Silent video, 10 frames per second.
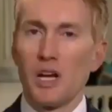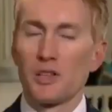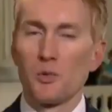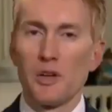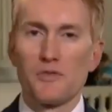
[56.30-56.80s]

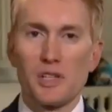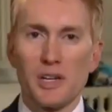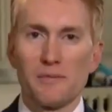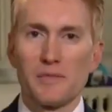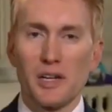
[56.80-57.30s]
Not that we've
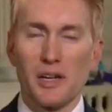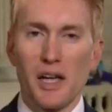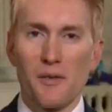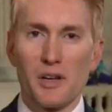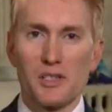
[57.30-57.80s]
seen
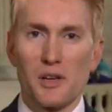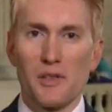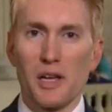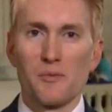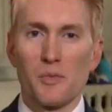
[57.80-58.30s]
evidence
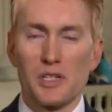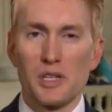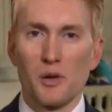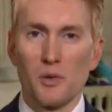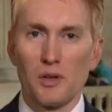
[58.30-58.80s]
of that,
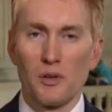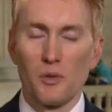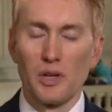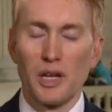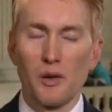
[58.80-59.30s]
but
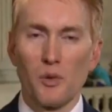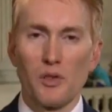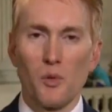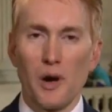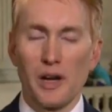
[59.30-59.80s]
we'll
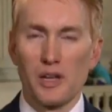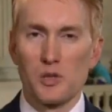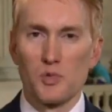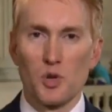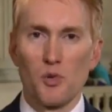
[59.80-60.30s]
the White
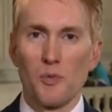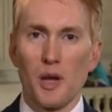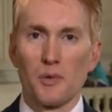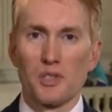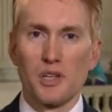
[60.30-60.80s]
House, I'm sure, will
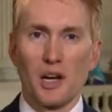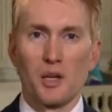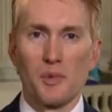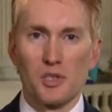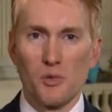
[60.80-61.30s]
be able to
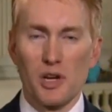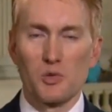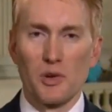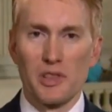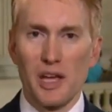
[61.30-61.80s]
document to
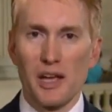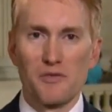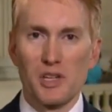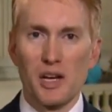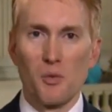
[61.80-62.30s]
us what they
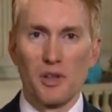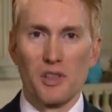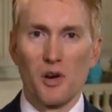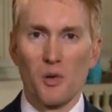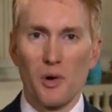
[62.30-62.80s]
have seen and
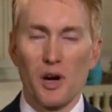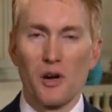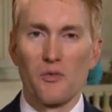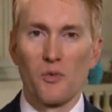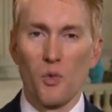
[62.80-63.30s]
what they're
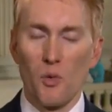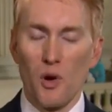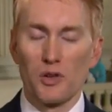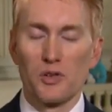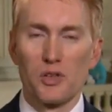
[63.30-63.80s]
aware of.
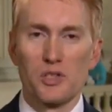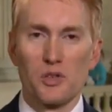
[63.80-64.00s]
We'll walk